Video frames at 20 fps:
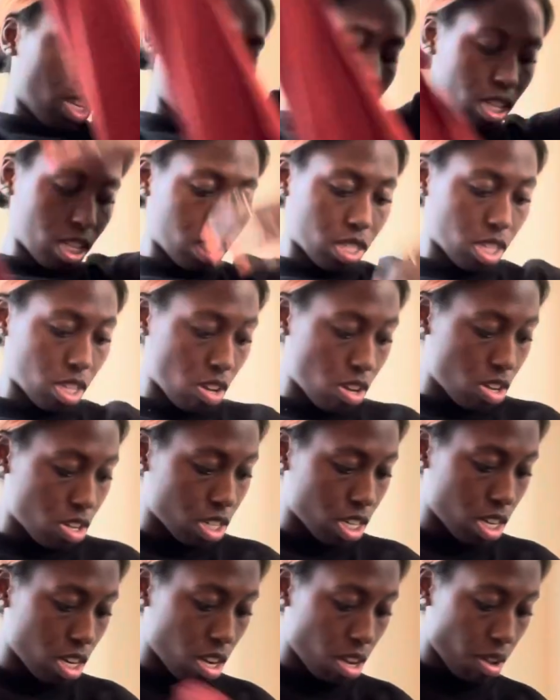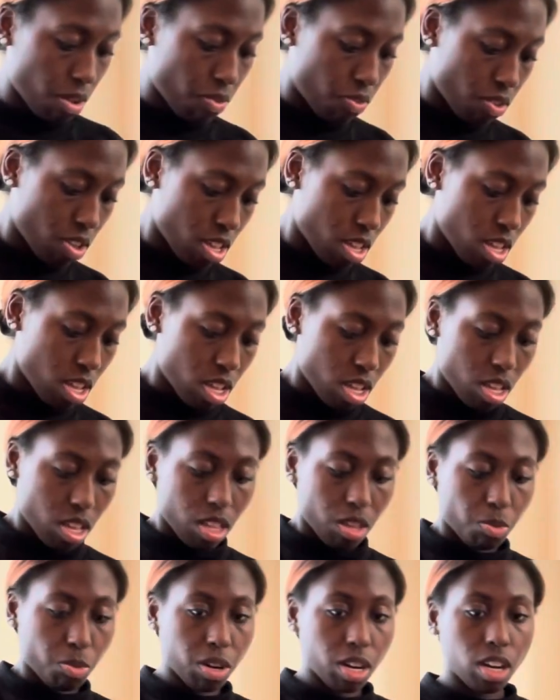And it's long enough
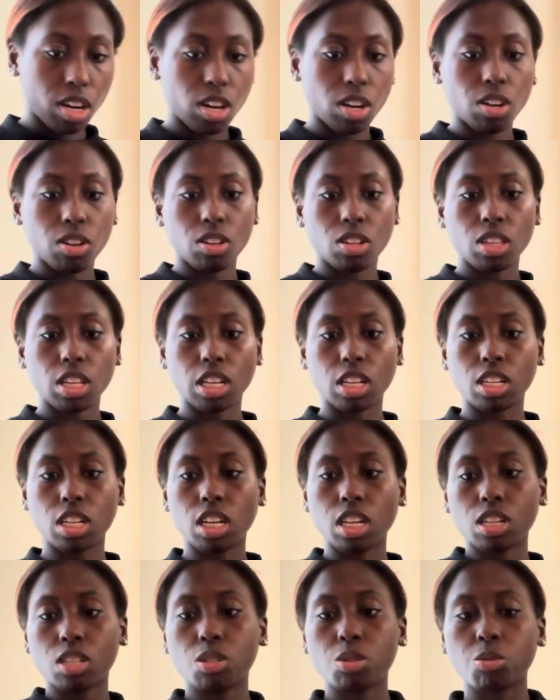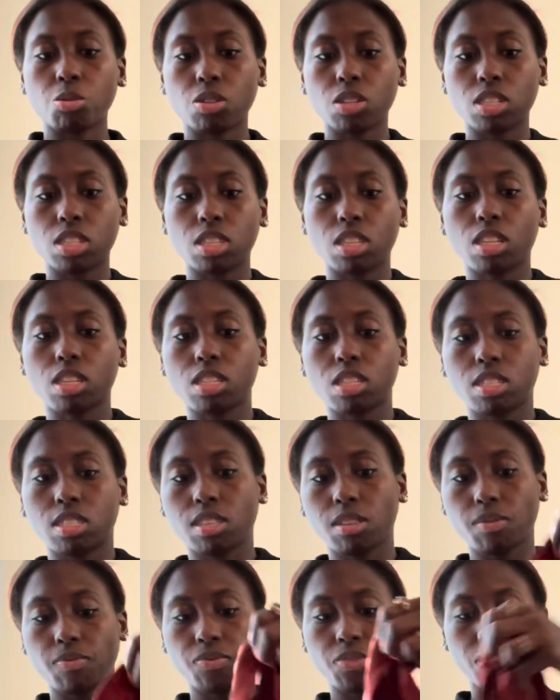where like getting towards this,
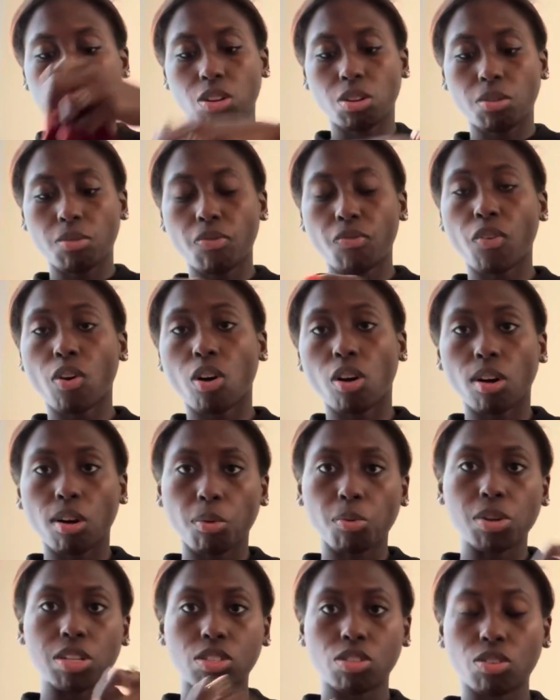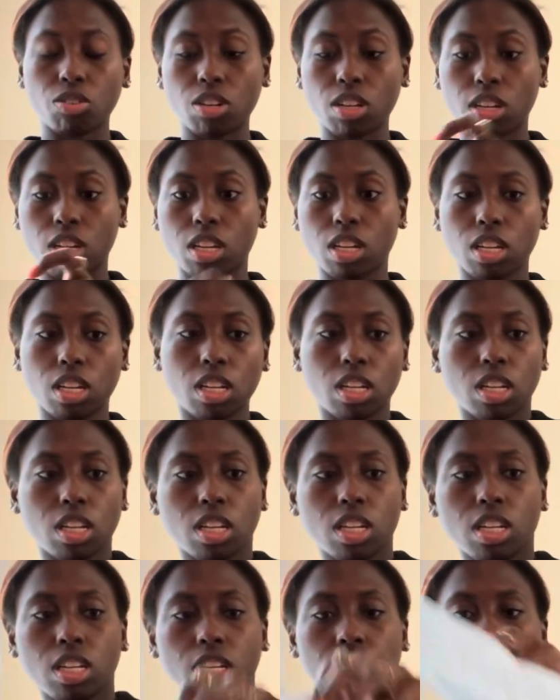you know, fall, wintry
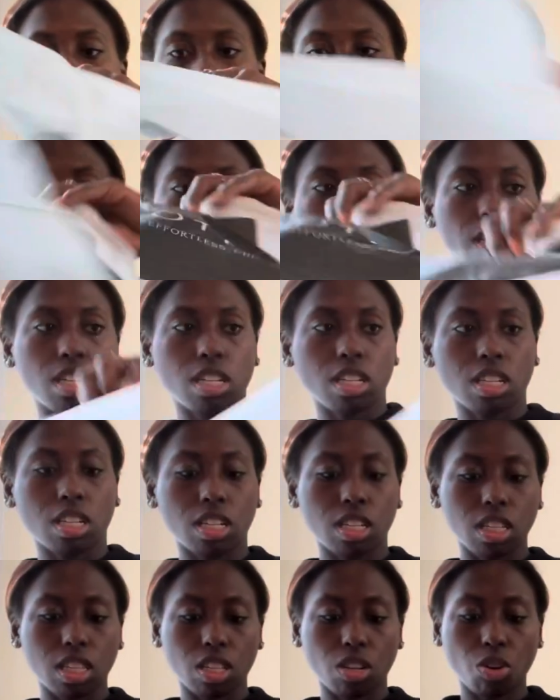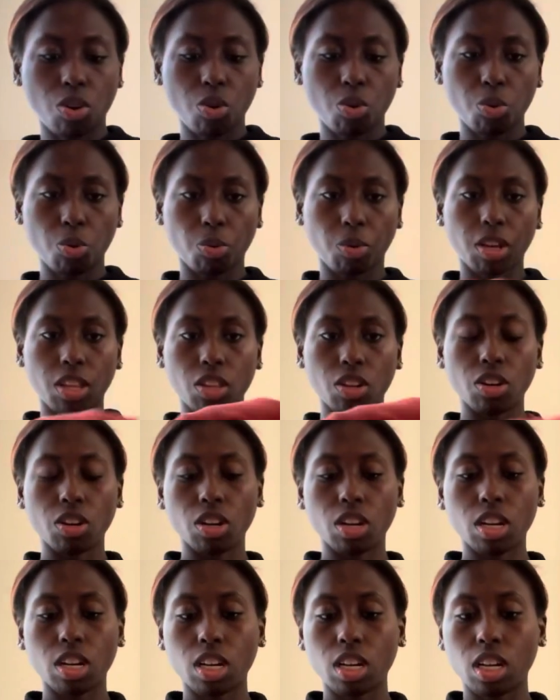season and the cold weather,
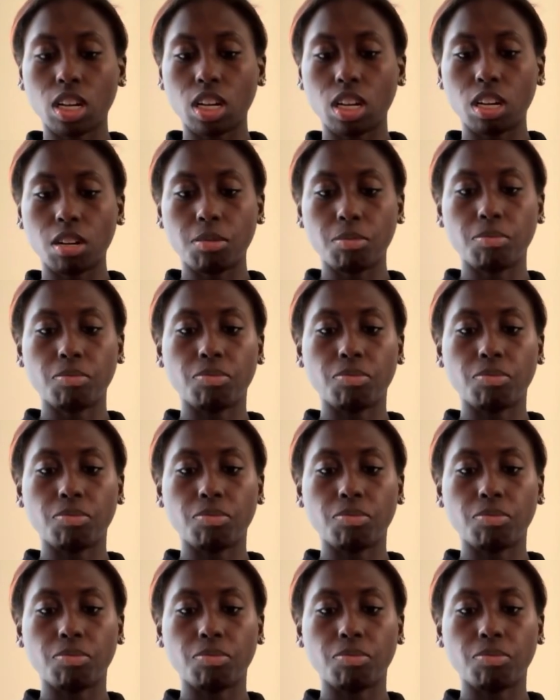um,